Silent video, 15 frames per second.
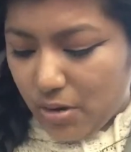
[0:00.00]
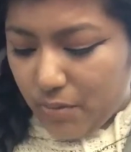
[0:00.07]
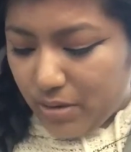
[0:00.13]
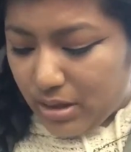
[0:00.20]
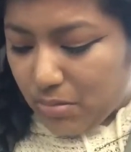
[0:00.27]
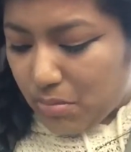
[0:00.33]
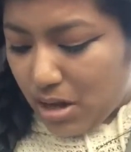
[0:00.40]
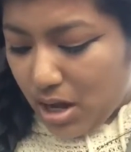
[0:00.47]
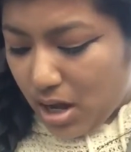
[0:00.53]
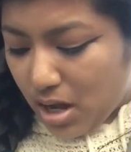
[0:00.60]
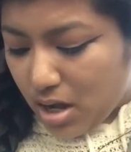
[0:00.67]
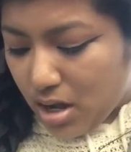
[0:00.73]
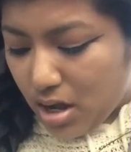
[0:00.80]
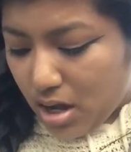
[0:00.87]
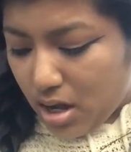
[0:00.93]
there with
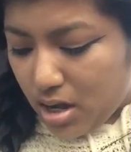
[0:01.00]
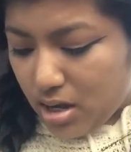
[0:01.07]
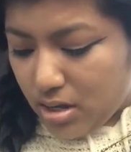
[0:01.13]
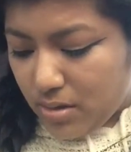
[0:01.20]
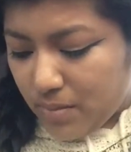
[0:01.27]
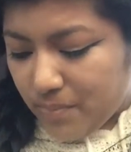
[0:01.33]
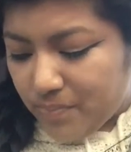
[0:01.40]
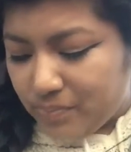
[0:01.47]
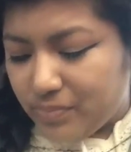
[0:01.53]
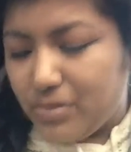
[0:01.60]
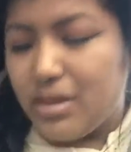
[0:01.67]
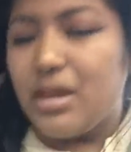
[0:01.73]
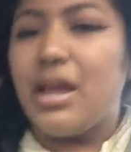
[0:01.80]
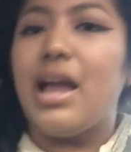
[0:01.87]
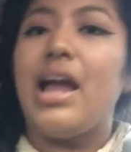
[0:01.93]
me, and
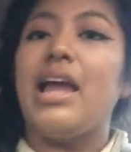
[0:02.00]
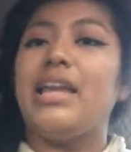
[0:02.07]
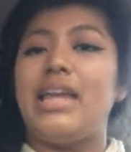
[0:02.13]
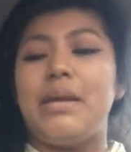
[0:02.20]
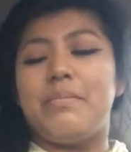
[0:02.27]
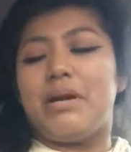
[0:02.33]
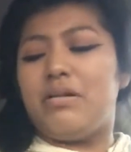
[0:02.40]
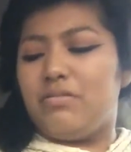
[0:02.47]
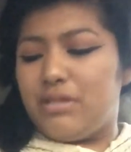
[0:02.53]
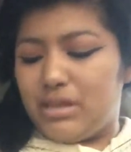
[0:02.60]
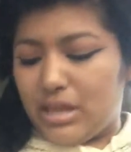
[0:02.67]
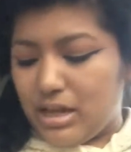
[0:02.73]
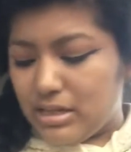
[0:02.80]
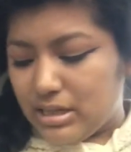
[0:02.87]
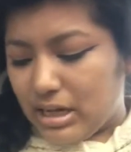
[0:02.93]
I came out with
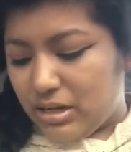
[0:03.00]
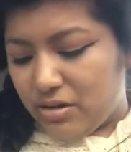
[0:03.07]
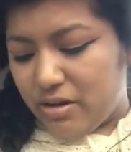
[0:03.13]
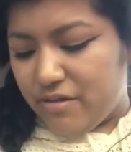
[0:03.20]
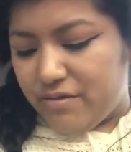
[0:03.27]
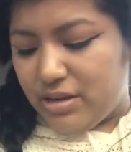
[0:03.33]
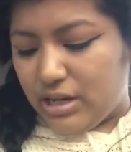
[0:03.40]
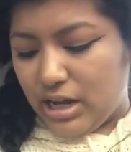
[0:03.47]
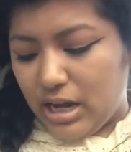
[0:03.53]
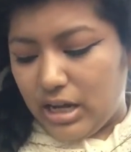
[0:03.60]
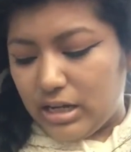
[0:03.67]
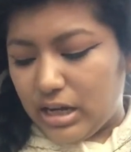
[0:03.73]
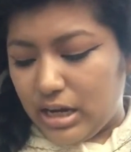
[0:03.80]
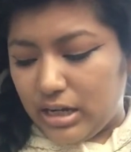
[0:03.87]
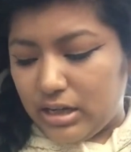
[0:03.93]
things I don't even
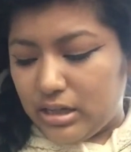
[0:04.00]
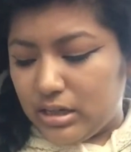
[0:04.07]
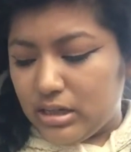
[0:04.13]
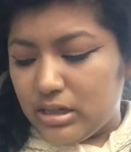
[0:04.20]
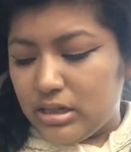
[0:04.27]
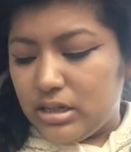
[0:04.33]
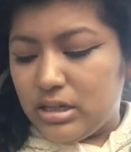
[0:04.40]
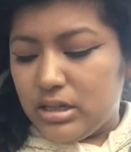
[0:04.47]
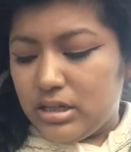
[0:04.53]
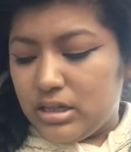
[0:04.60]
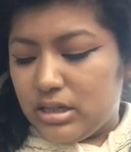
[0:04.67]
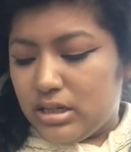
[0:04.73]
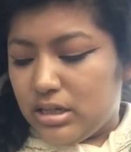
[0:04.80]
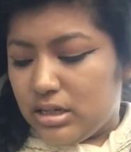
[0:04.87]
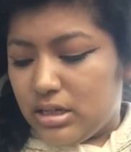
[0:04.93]
need. Like,
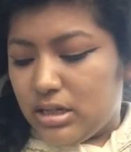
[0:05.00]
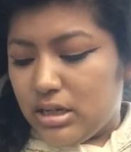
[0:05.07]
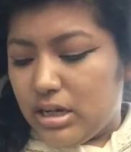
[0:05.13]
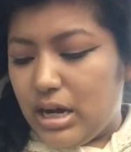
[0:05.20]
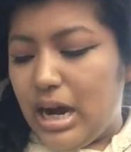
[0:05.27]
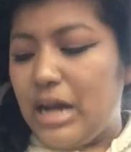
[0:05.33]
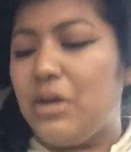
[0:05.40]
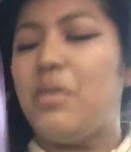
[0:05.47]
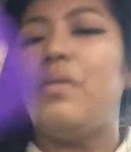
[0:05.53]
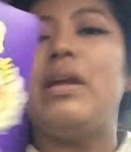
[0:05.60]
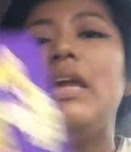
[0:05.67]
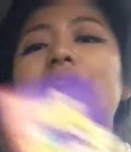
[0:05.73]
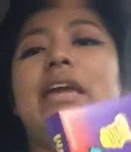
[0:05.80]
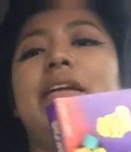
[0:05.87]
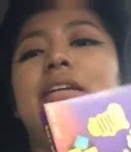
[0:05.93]
I don't
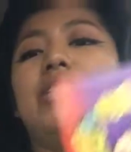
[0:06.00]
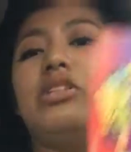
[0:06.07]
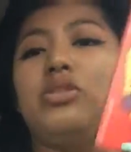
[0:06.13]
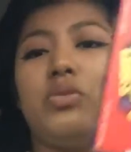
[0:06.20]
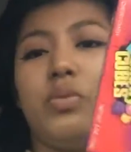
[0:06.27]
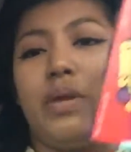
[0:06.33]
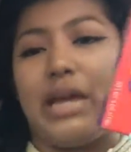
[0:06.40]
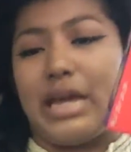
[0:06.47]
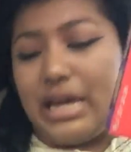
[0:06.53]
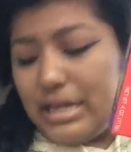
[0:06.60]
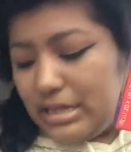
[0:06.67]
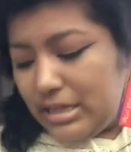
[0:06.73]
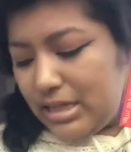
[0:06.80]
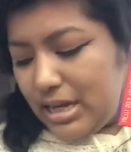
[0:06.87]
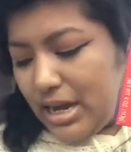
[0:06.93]
eat
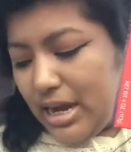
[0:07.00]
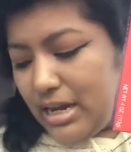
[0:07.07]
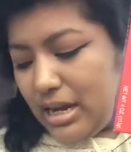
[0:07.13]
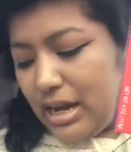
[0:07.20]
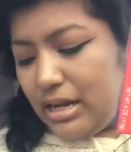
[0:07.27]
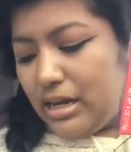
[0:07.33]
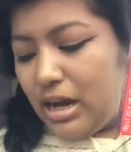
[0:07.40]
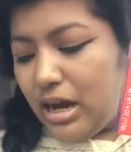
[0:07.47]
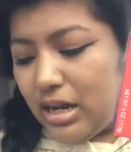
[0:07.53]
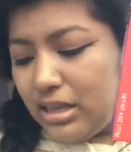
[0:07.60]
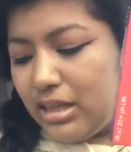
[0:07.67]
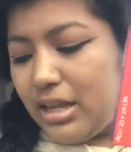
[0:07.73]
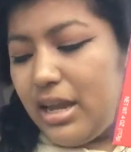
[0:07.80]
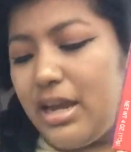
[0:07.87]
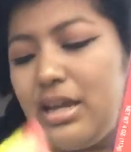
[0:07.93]
sweets, and I got
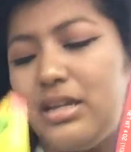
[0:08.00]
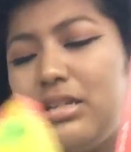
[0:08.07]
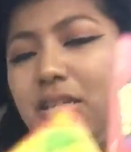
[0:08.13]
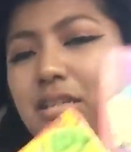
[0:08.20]
these.